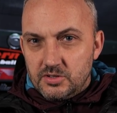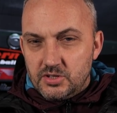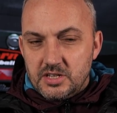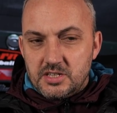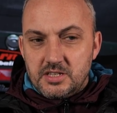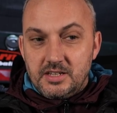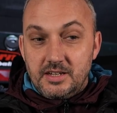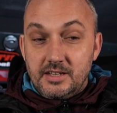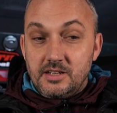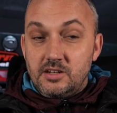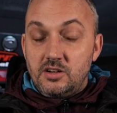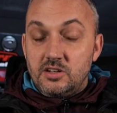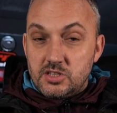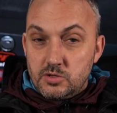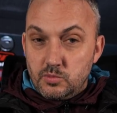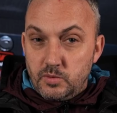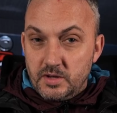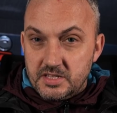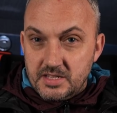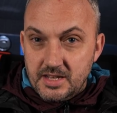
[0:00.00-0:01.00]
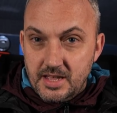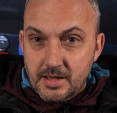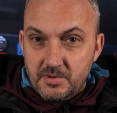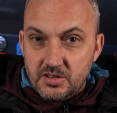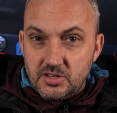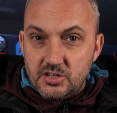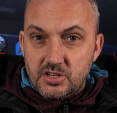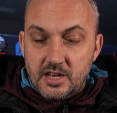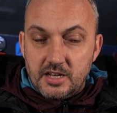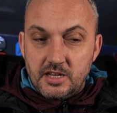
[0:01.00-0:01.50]
Jesse Lingard to West Ham
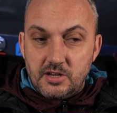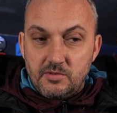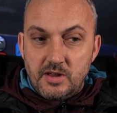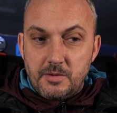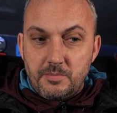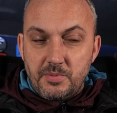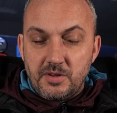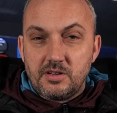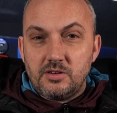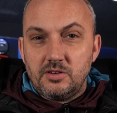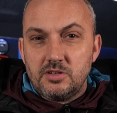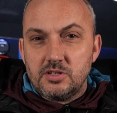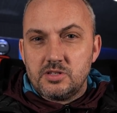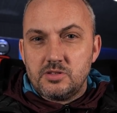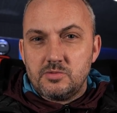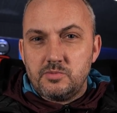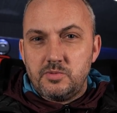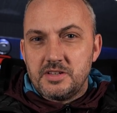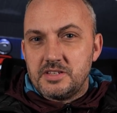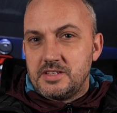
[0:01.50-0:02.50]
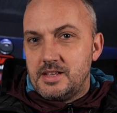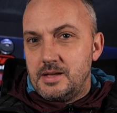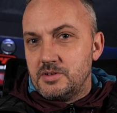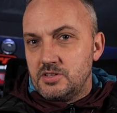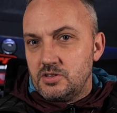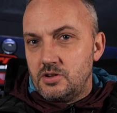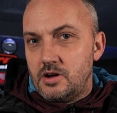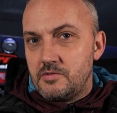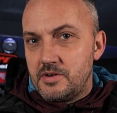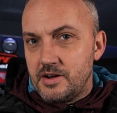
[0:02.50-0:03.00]
in January because West Ham are
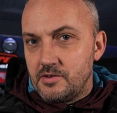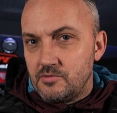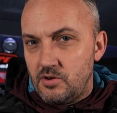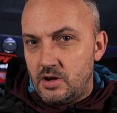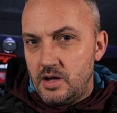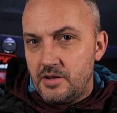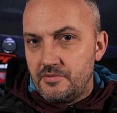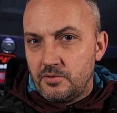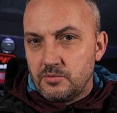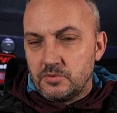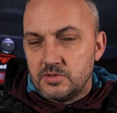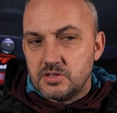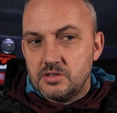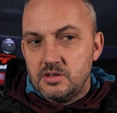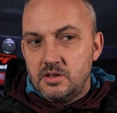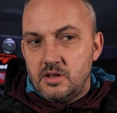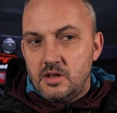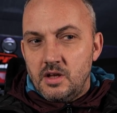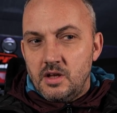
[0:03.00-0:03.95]
direct rivals.